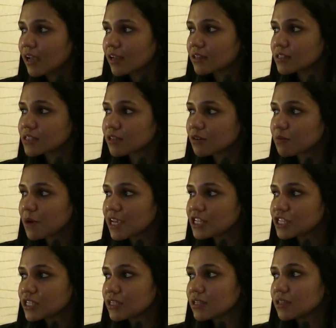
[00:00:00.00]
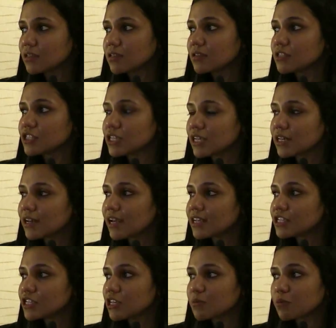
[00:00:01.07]
serum IgG and
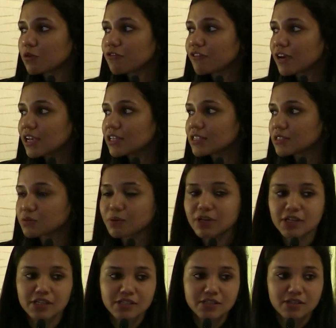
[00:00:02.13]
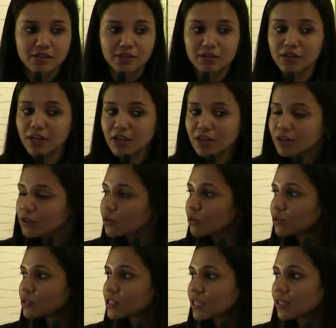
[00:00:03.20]
IgA profiles, as well as
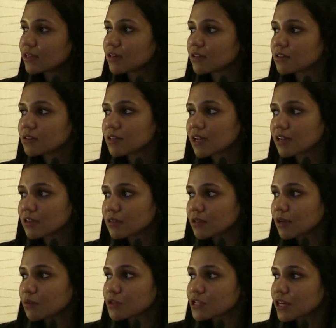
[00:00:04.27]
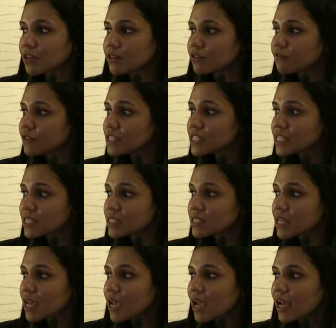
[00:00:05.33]
those that were shed in the feces,
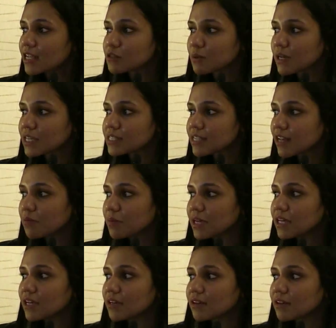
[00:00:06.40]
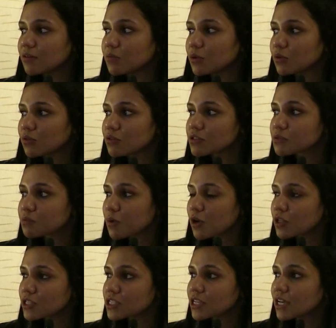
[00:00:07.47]
as well as cell-mediated immune
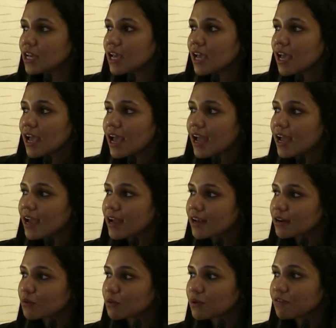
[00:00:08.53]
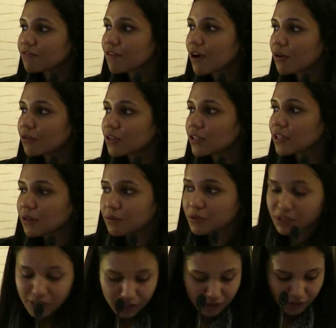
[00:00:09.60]
response. And we found that there
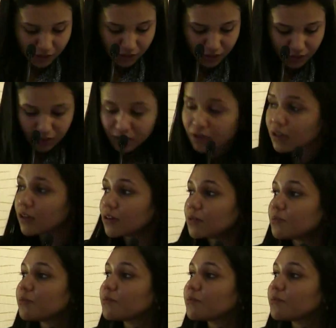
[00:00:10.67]
was a